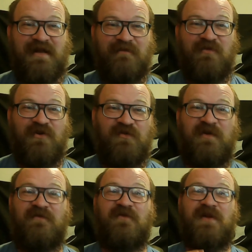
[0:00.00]

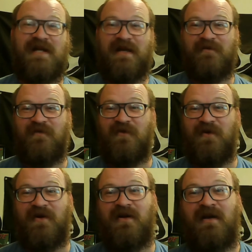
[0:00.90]
improvement from the day
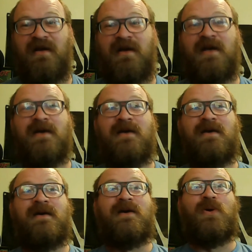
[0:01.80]
before.
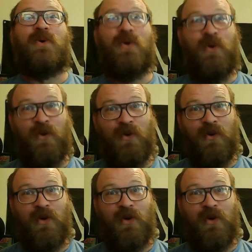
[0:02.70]
Whew.